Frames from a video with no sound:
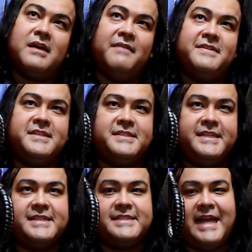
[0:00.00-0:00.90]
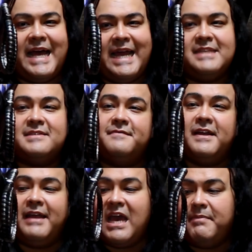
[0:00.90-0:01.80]
Obviously she just did a heist and
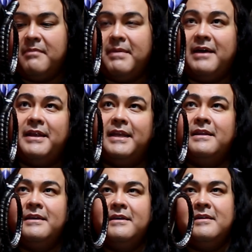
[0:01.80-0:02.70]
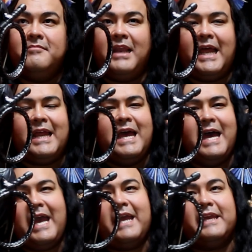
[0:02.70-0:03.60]
very happy about it. You're like,
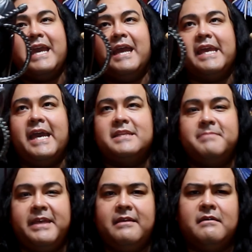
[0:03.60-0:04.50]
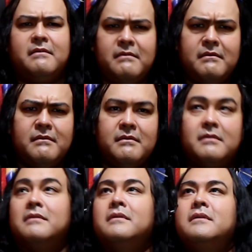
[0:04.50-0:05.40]
ha, you can't catch me.
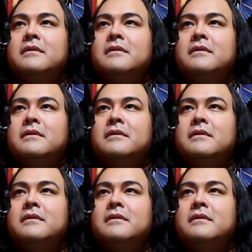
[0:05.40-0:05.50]
Oh.